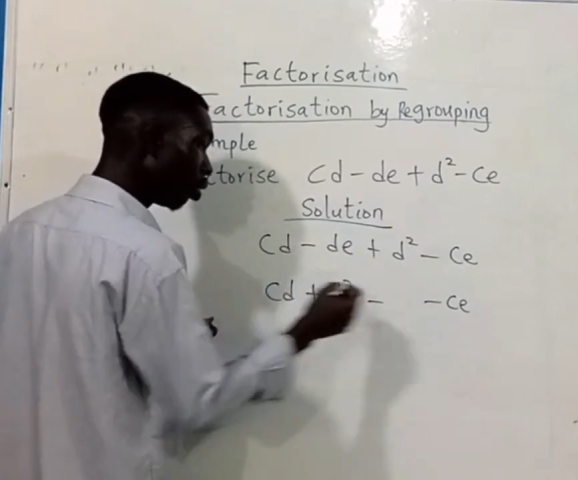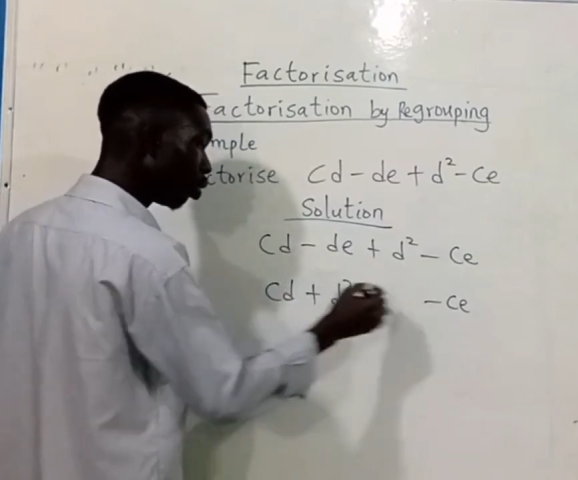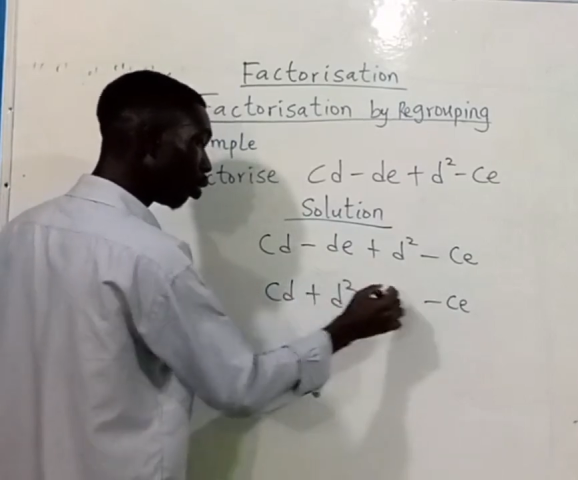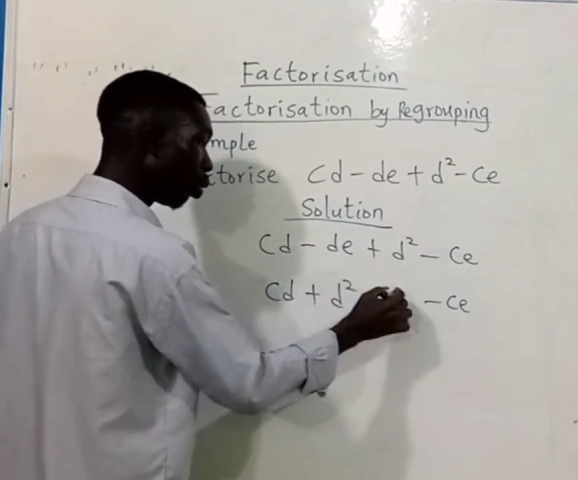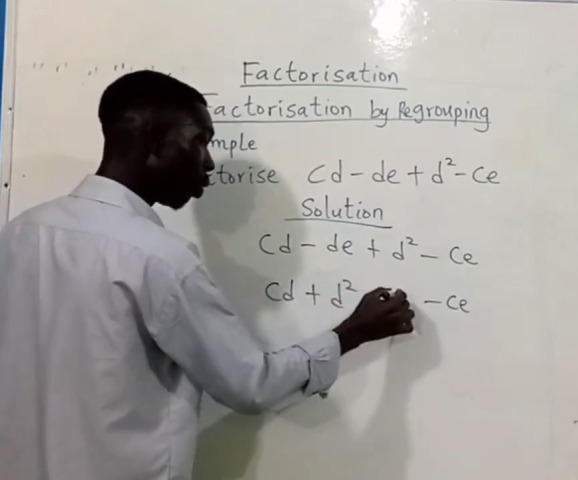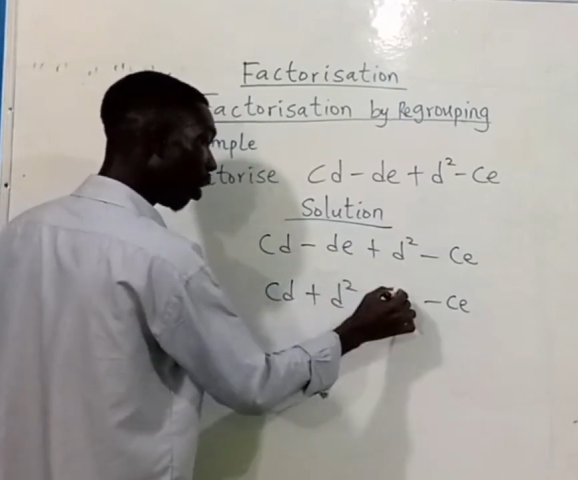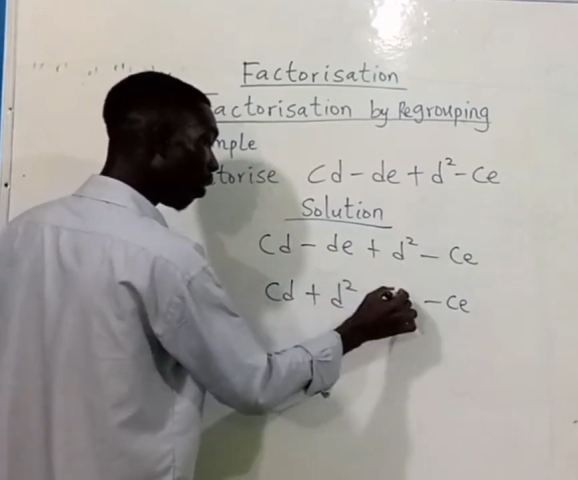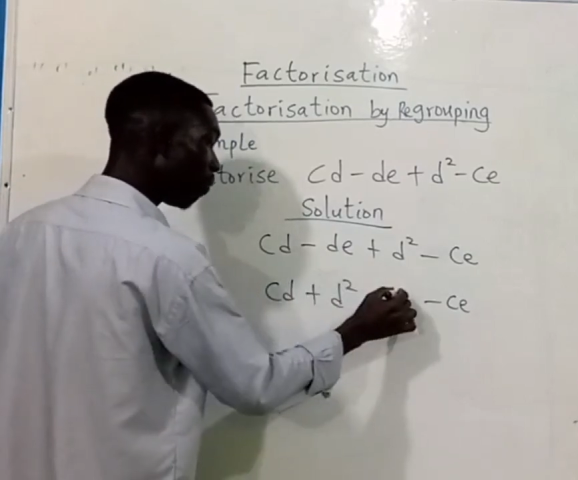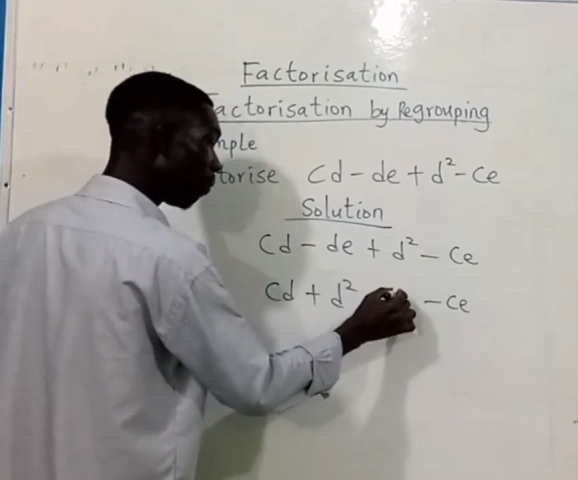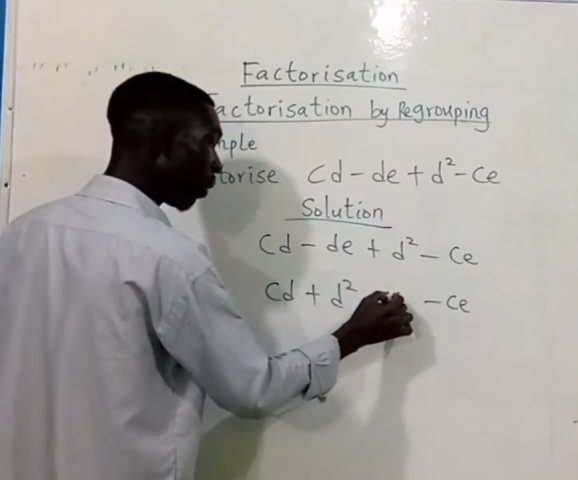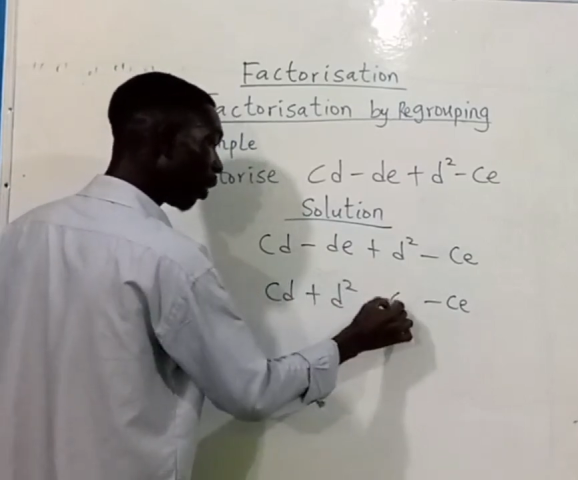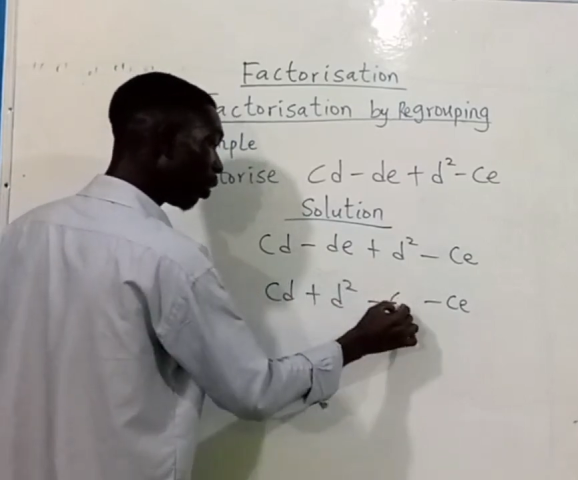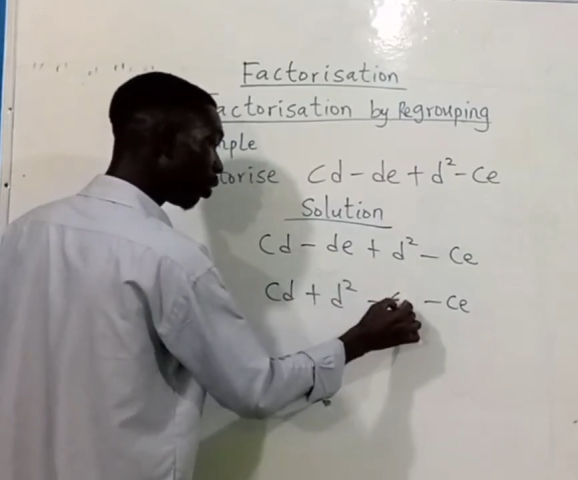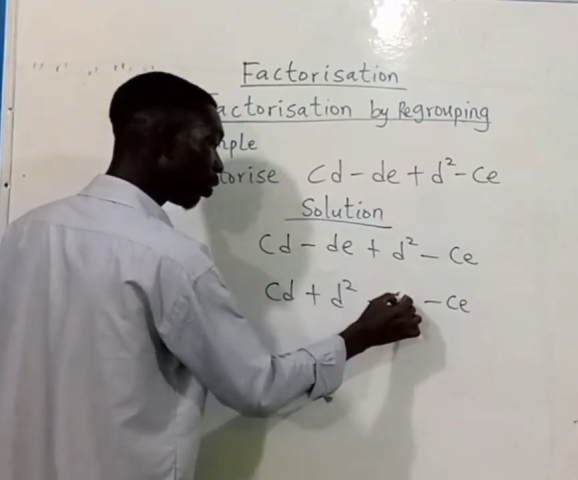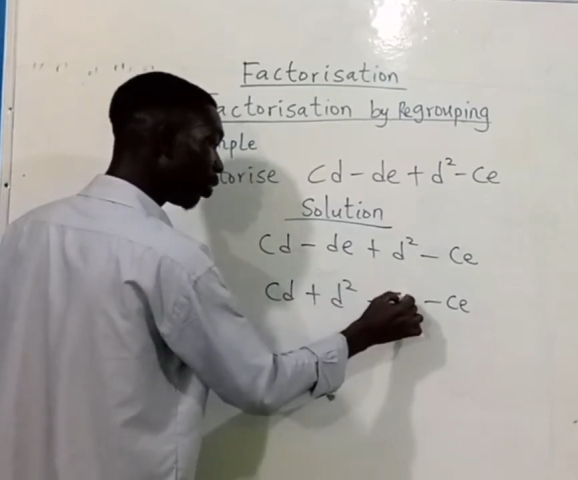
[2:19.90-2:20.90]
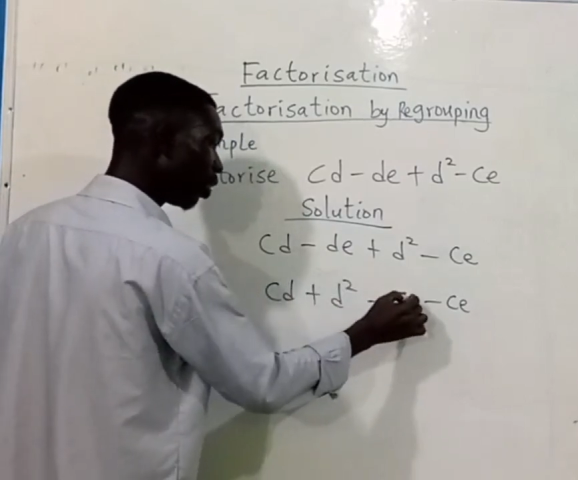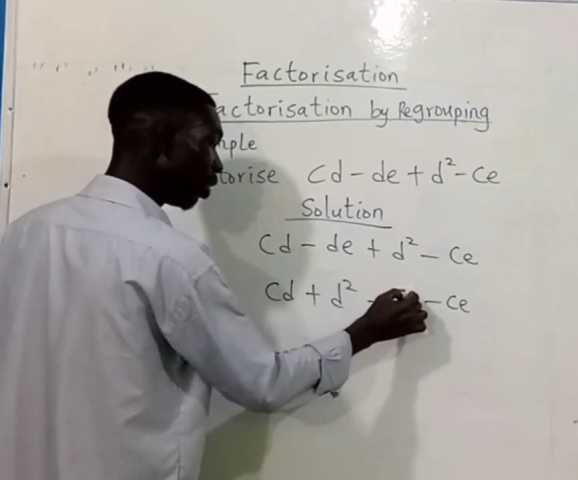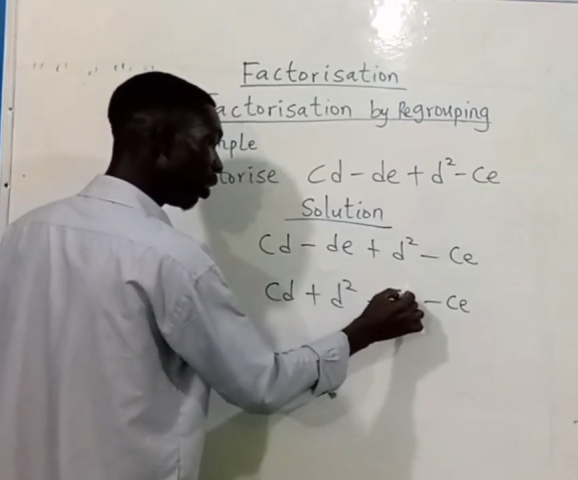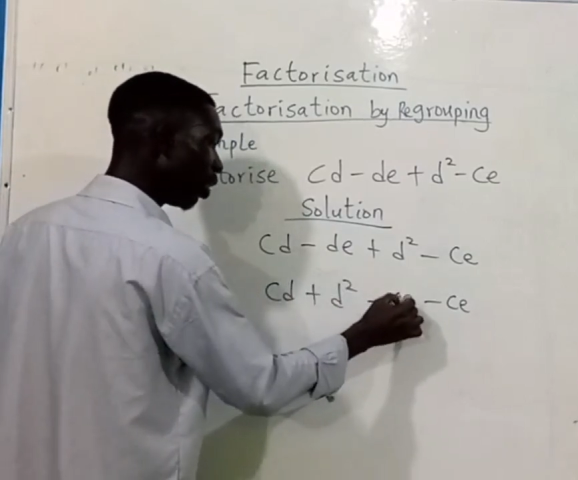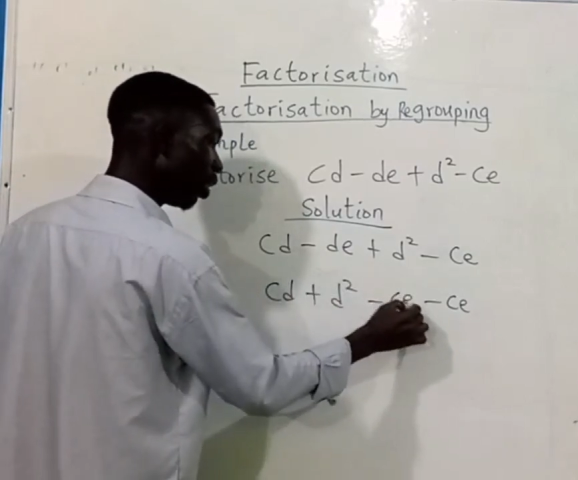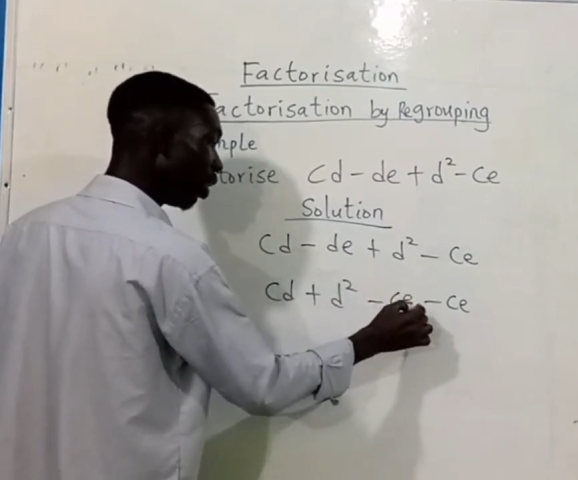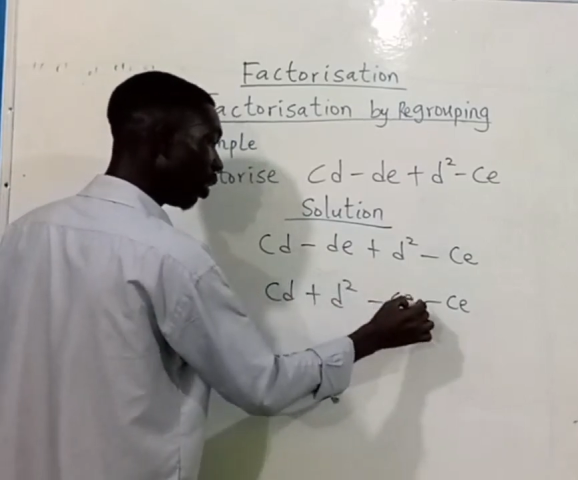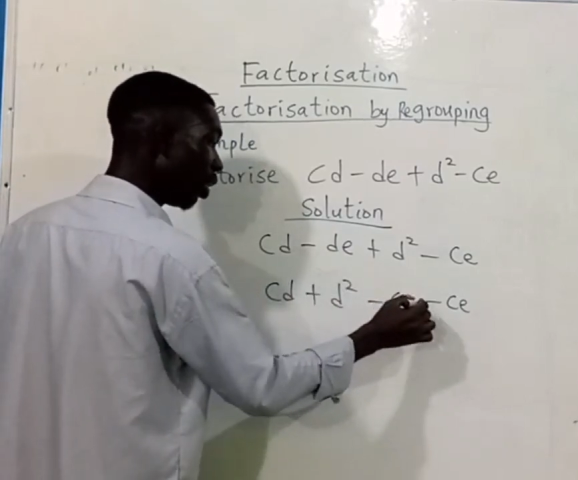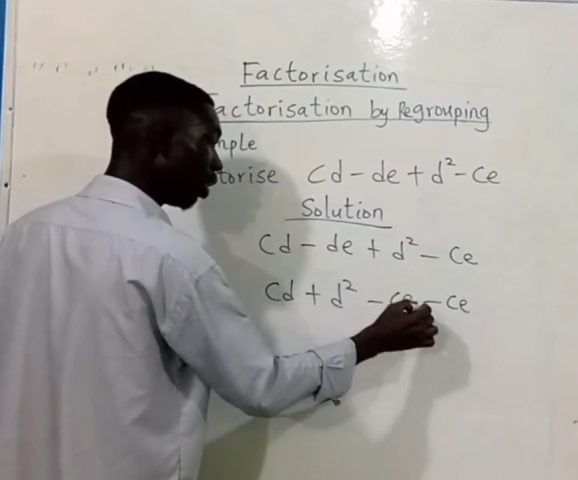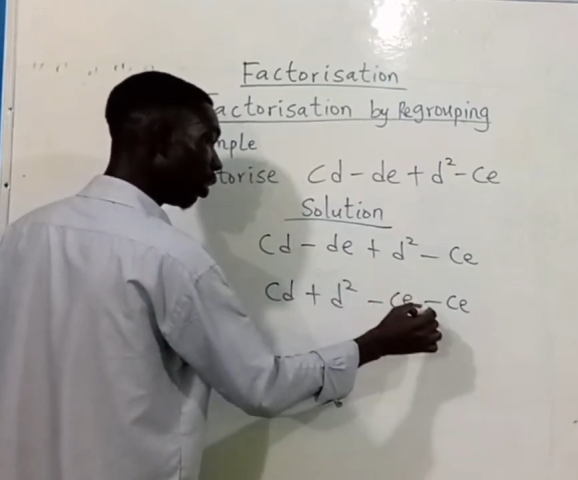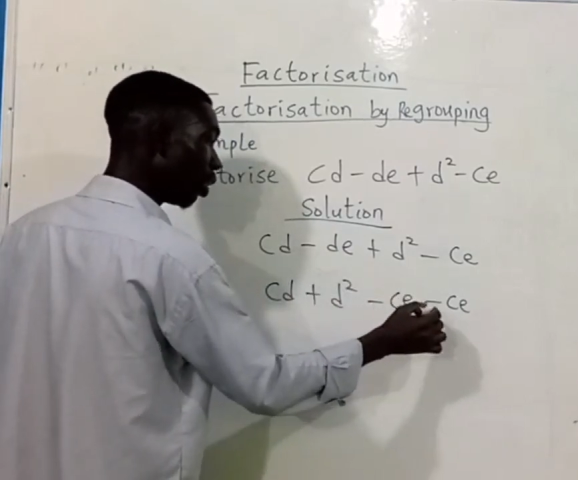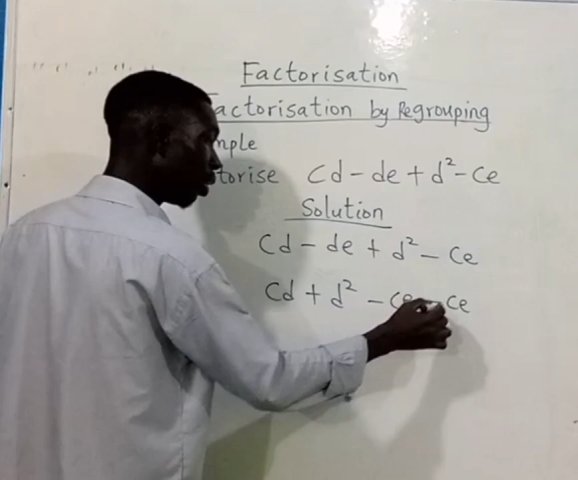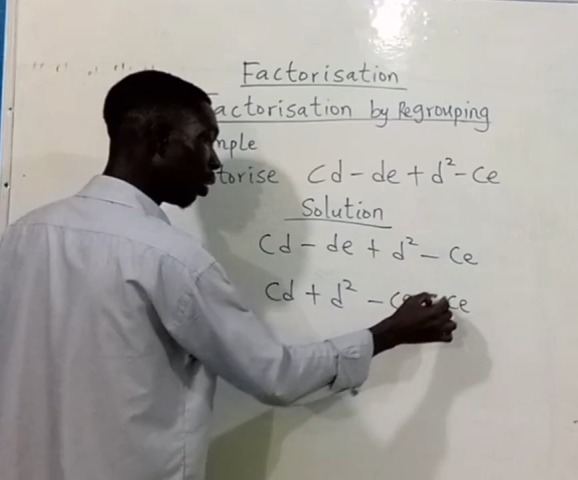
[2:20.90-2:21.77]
so we have minus CE